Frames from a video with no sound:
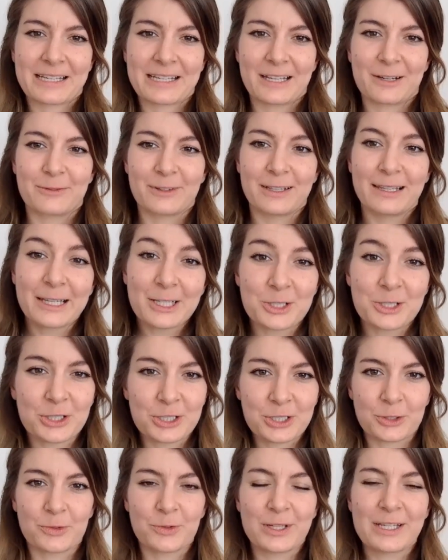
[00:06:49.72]
kind of a
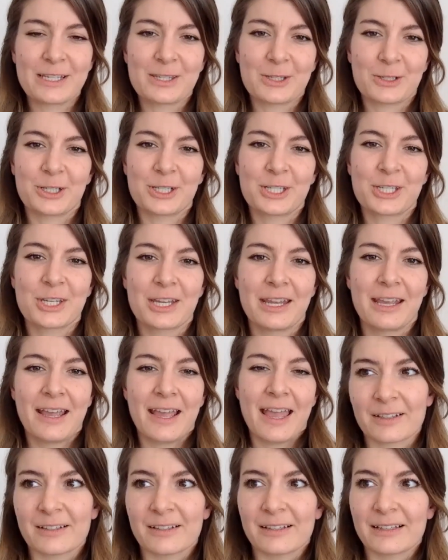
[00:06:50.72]
literature research
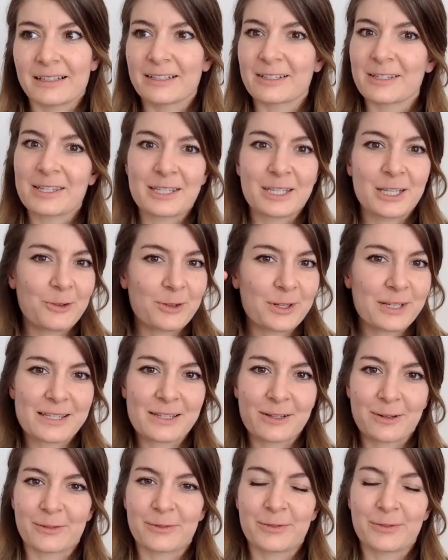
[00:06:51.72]
in a
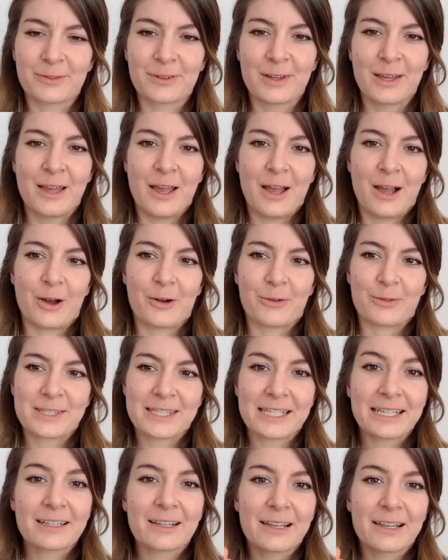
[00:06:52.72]
series of
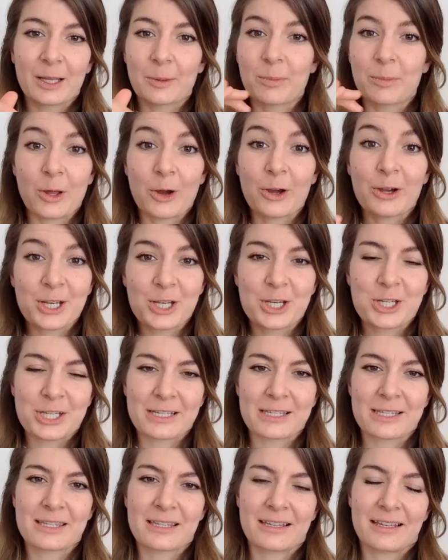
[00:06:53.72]
signaling
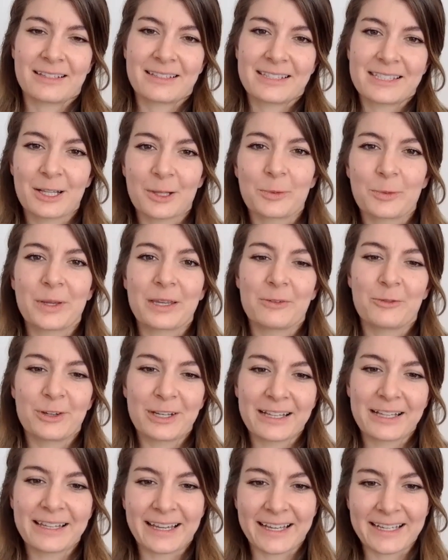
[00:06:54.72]
blockages until we
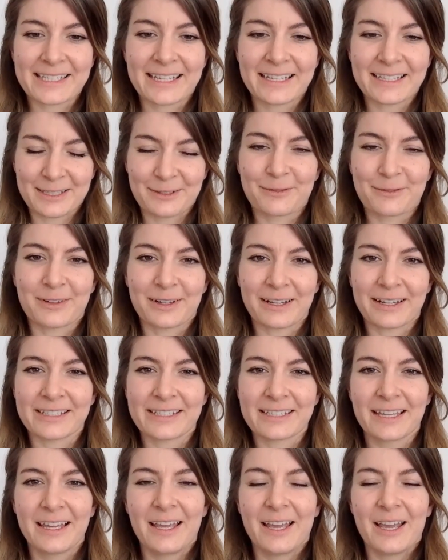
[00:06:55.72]
really
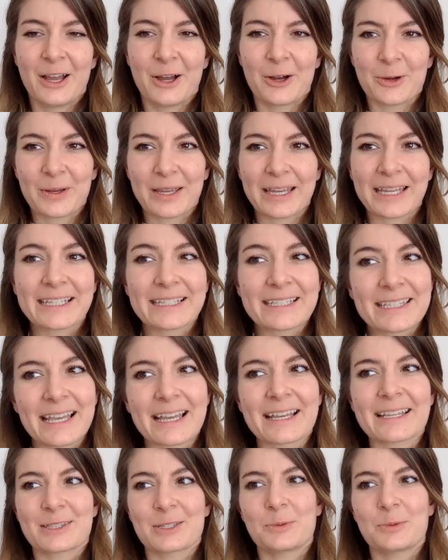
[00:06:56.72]
identified, okay, this
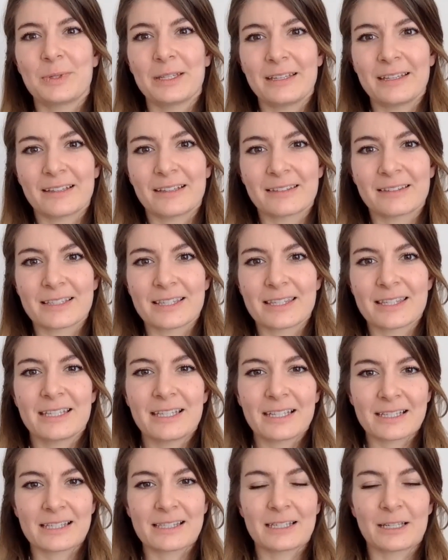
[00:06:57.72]
has to be the
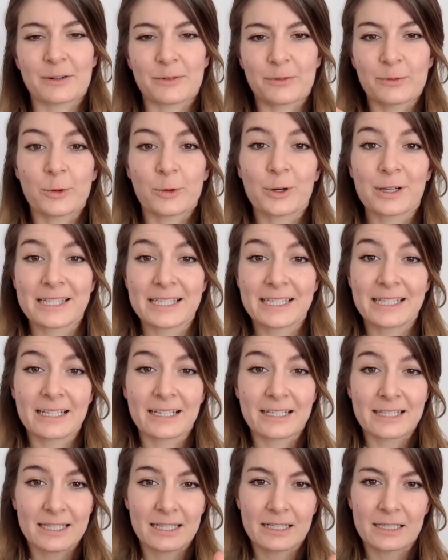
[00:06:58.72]
CXCL4,
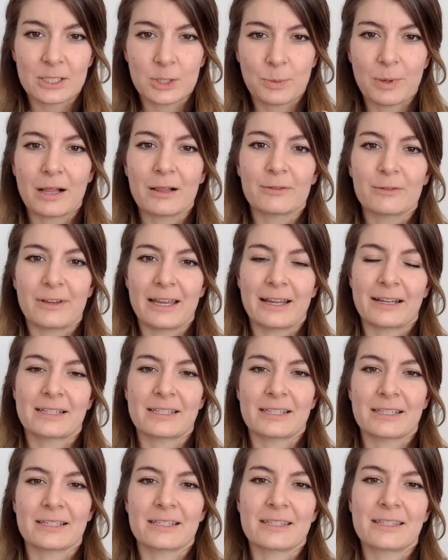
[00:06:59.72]
CXCL12
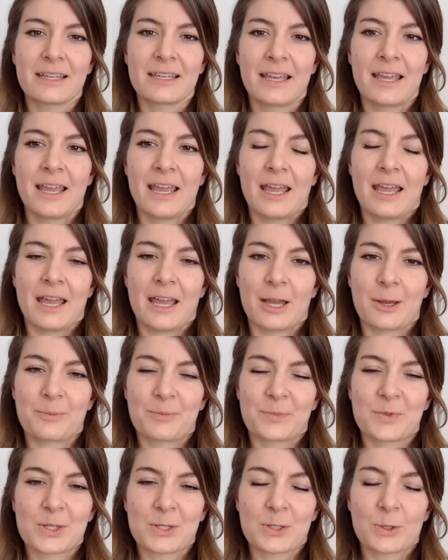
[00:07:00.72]
axis.
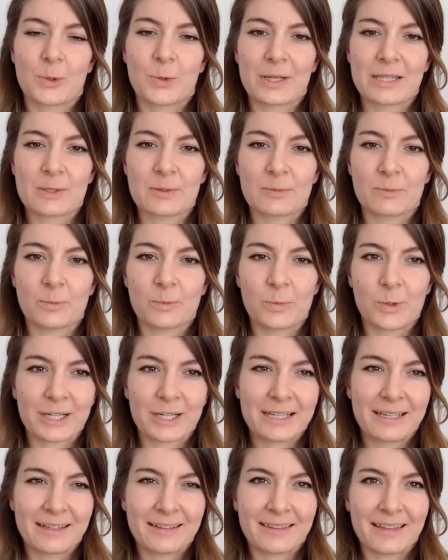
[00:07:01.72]
So it's
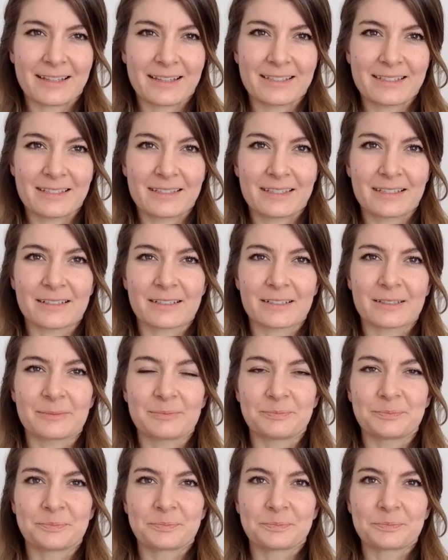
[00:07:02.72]
working that
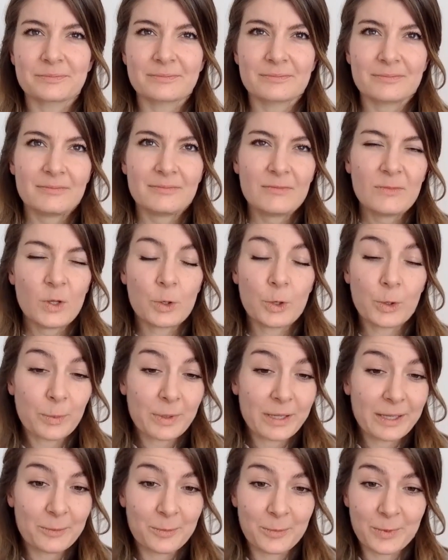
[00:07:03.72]

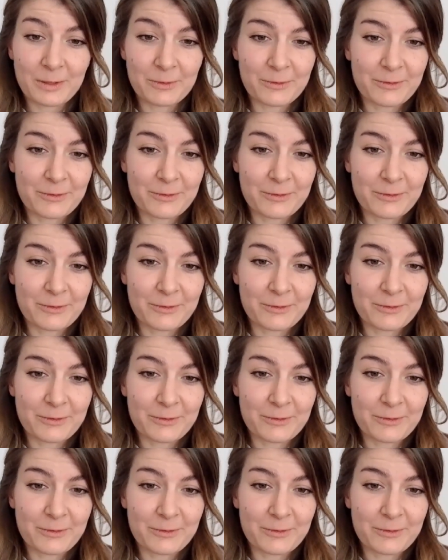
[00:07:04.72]
we